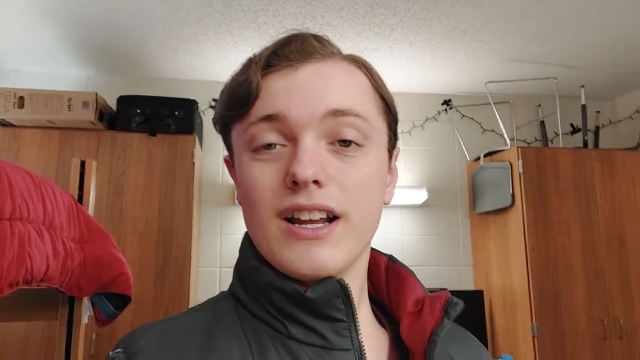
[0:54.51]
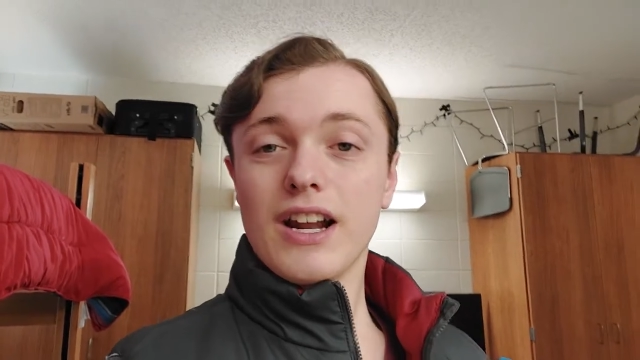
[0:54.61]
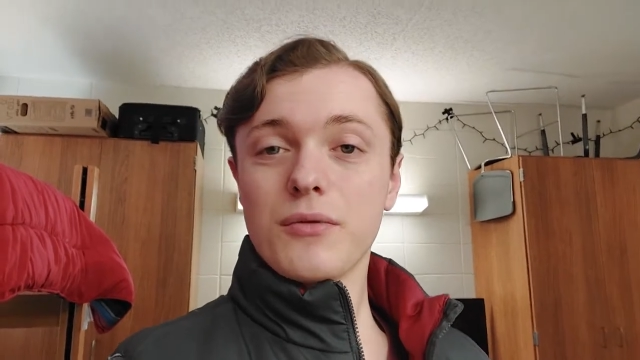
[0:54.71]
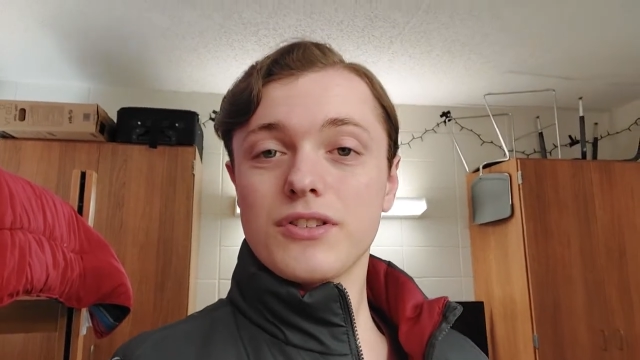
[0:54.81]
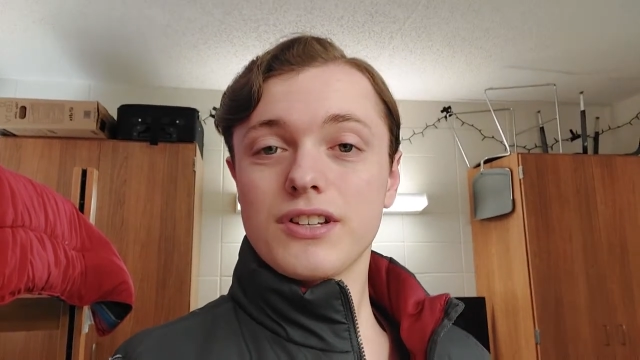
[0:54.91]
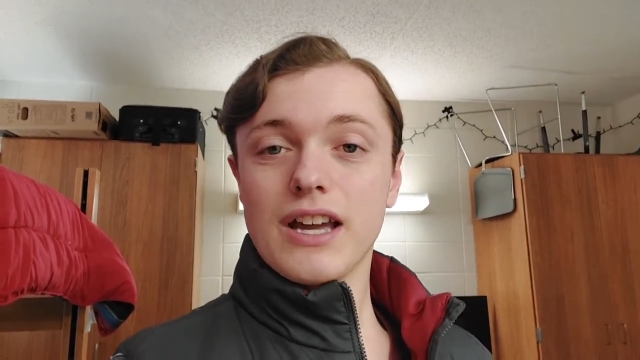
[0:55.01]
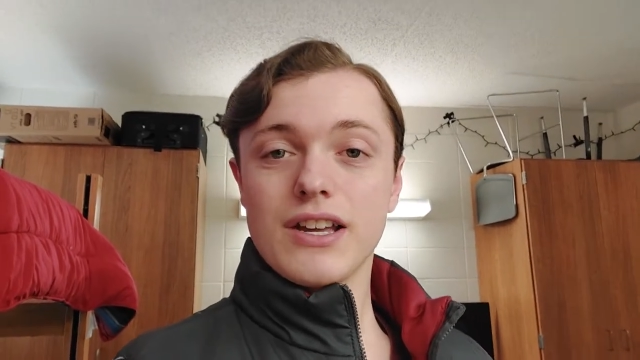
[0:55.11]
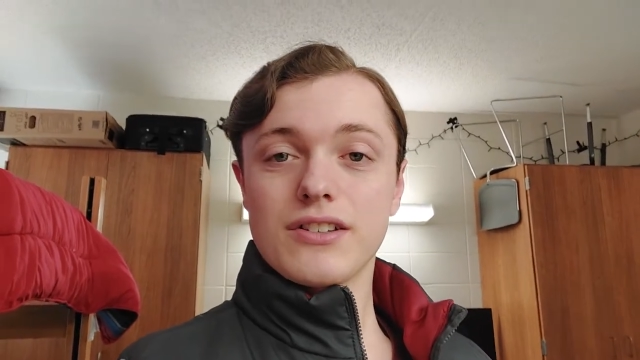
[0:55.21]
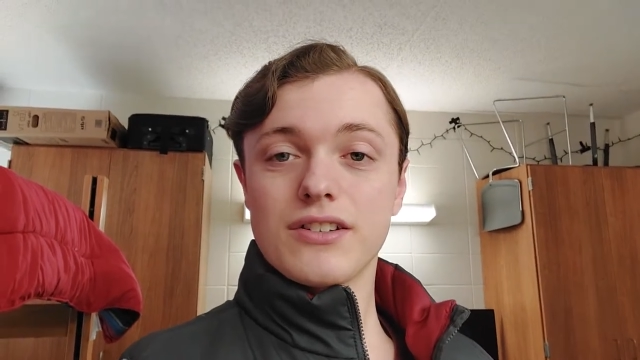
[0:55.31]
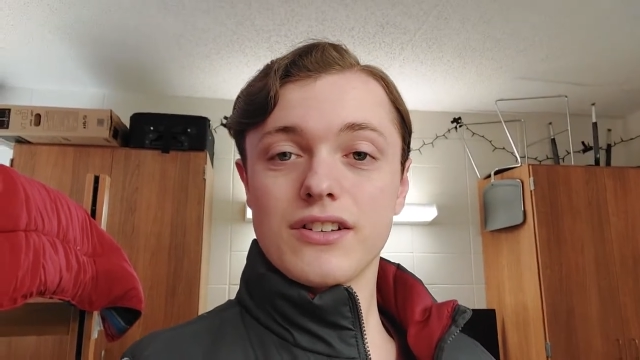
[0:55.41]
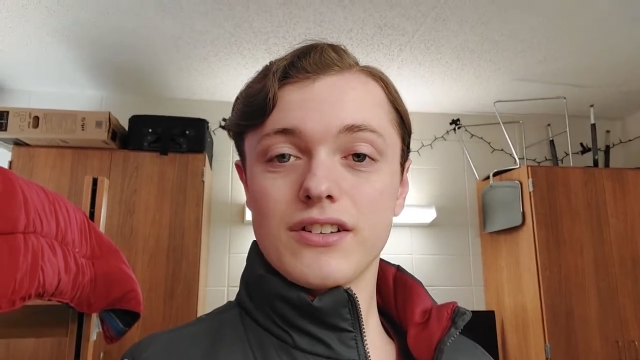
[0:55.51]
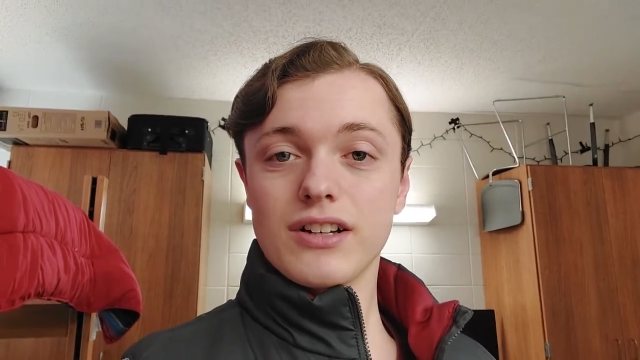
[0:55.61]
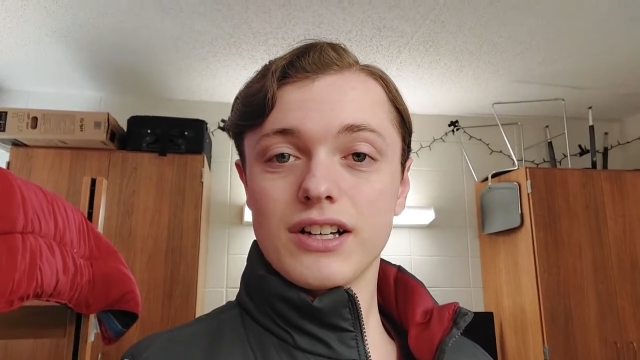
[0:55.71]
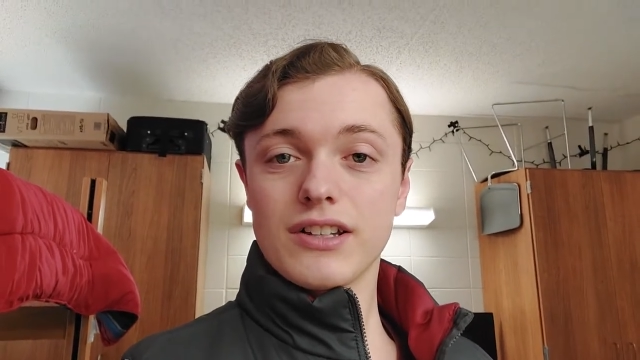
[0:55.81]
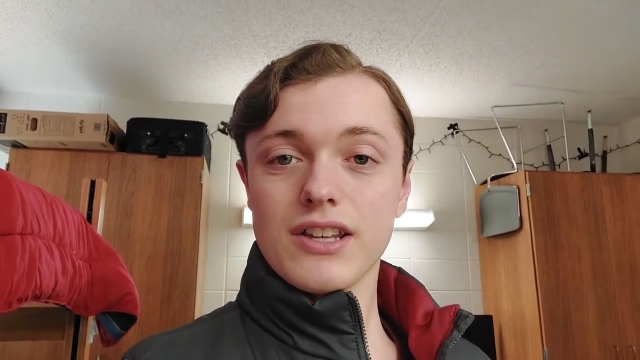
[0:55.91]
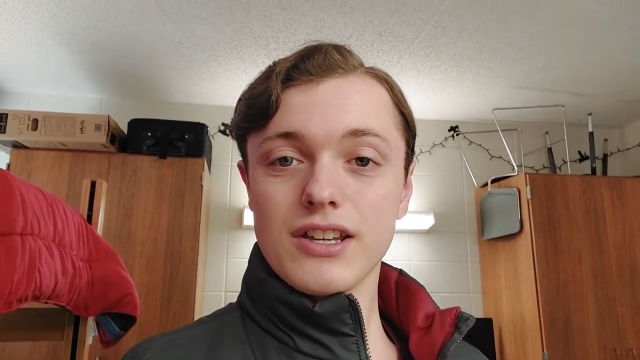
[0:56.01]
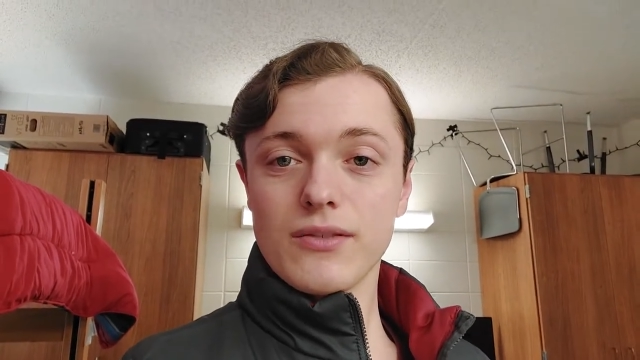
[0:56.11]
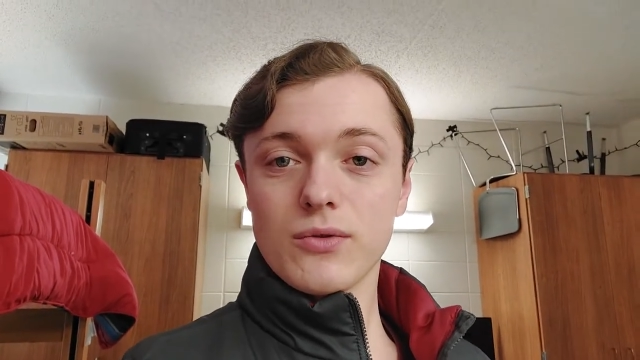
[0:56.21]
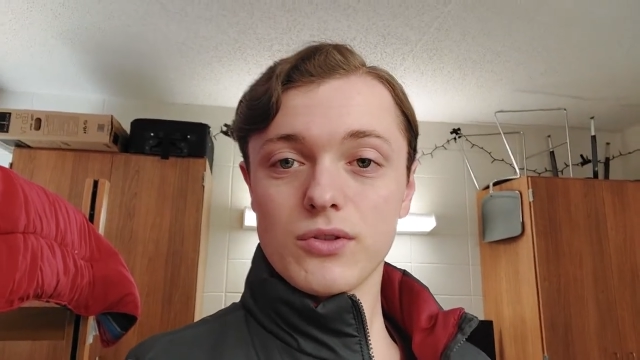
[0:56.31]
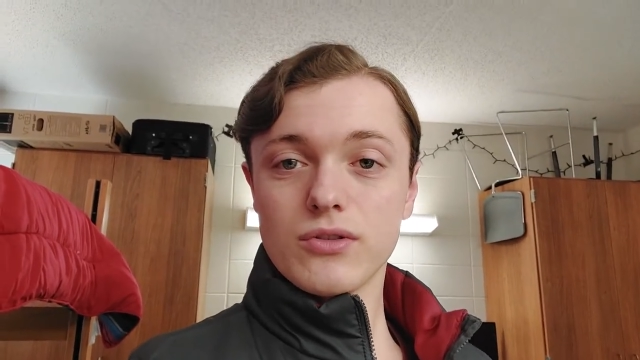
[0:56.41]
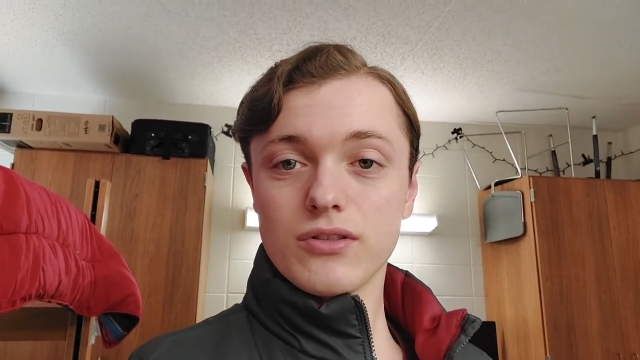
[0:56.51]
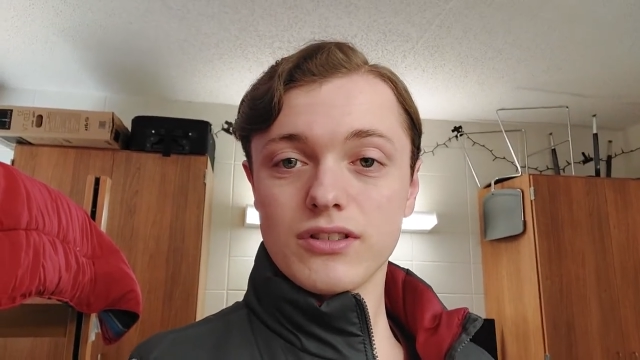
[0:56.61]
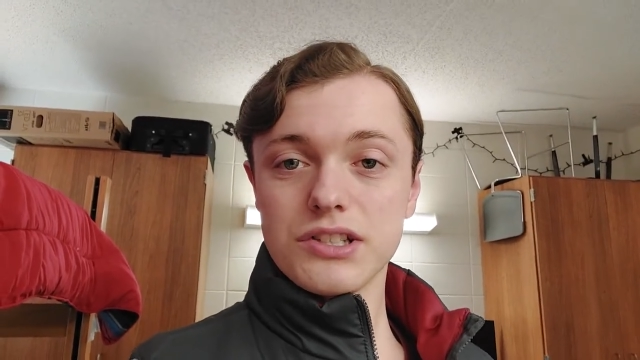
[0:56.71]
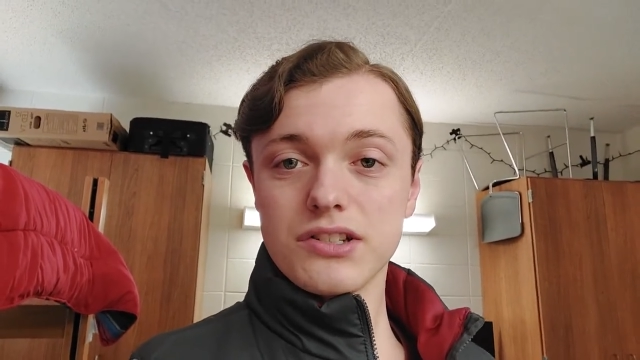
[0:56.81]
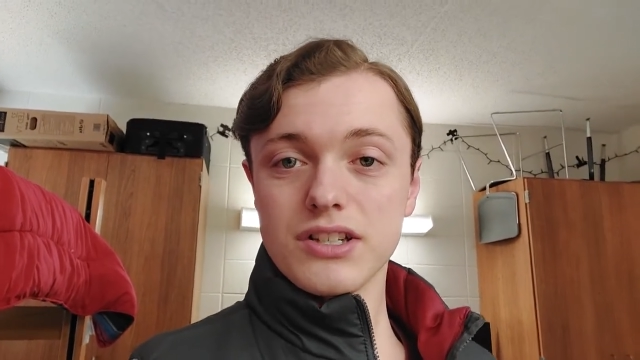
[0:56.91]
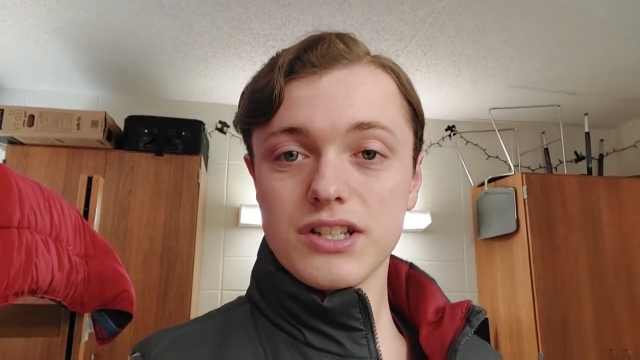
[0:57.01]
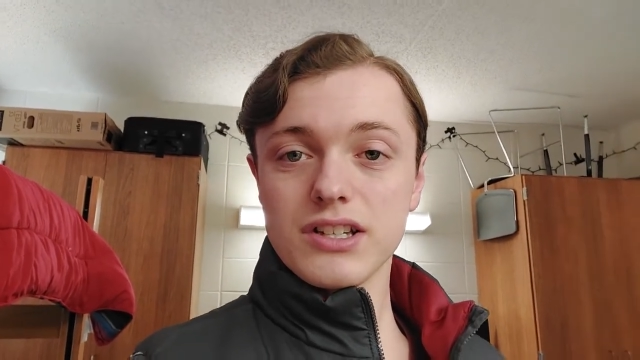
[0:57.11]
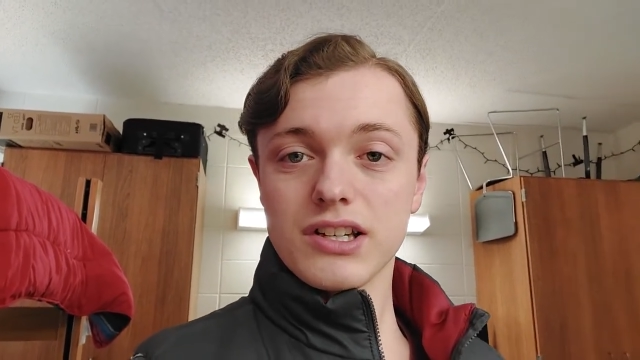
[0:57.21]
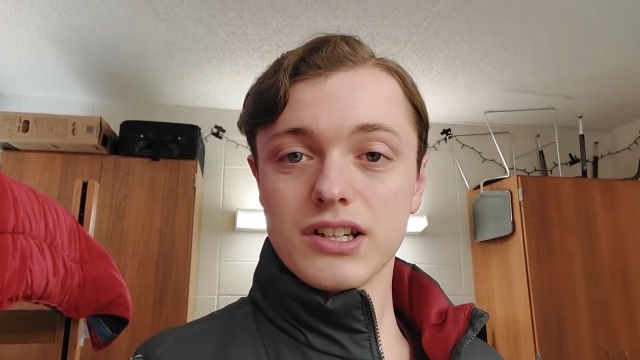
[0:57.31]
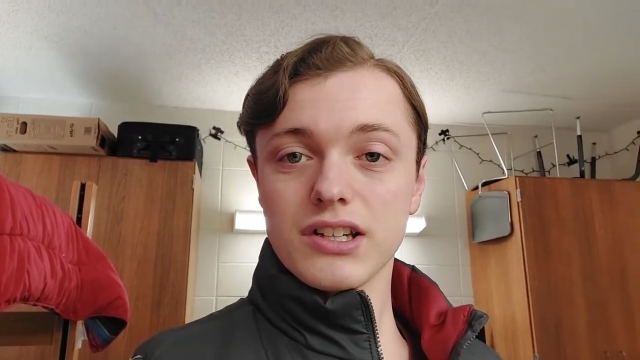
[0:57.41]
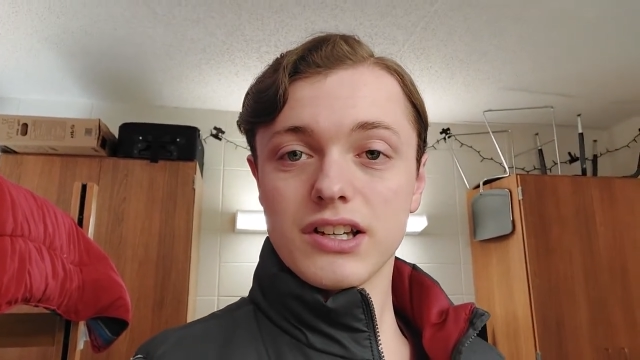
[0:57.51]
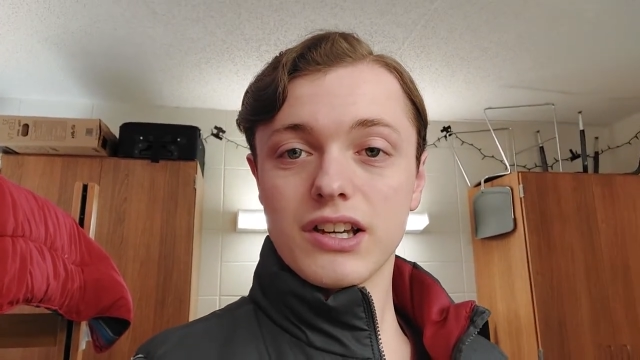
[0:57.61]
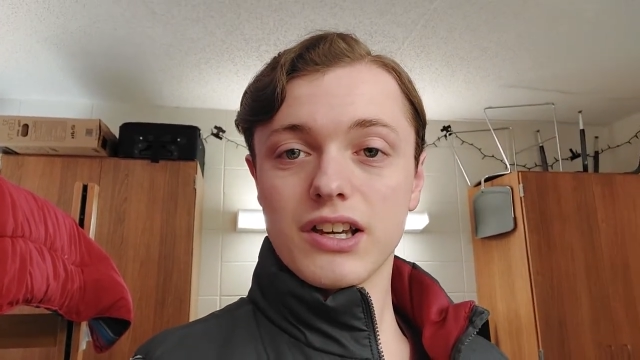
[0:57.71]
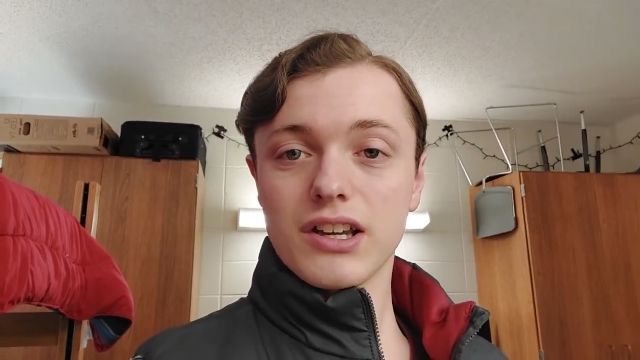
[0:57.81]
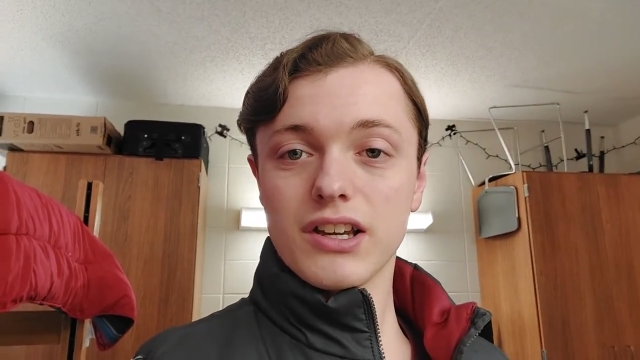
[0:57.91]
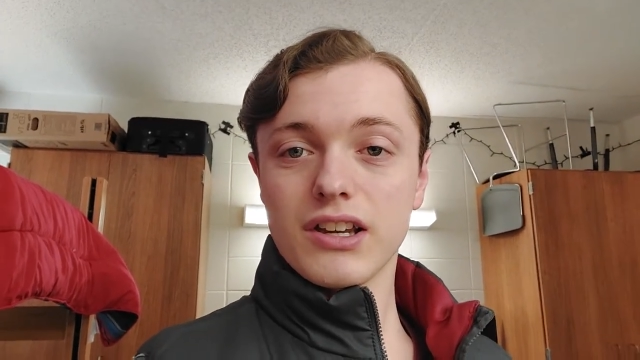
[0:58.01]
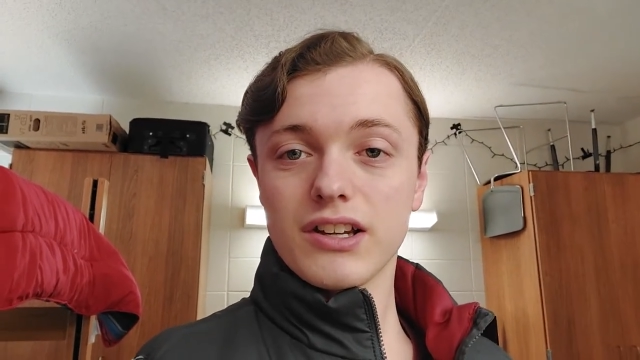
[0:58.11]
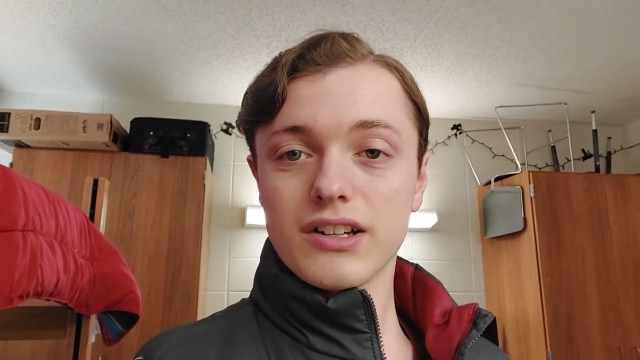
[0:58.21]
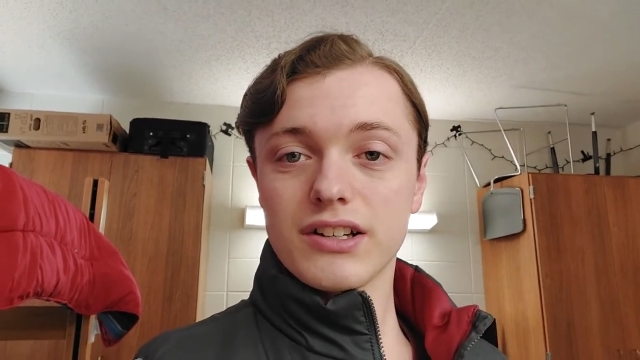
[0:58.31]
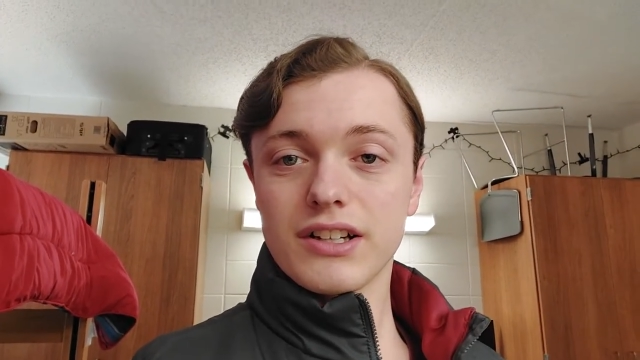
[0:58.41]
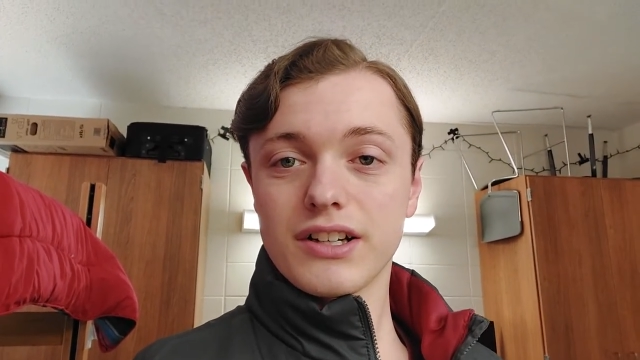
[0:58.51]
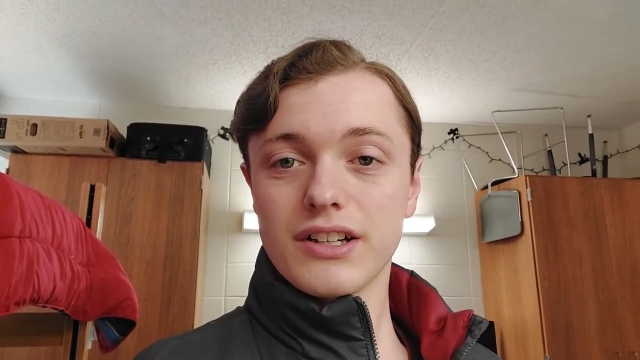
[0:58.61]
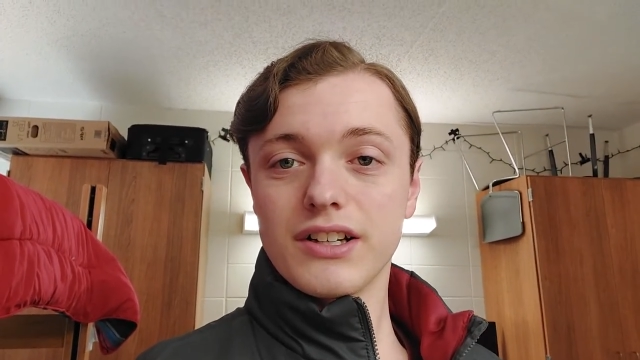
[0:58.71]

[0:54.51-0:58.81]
anyways, guys, uh, thank you for listening. And uh,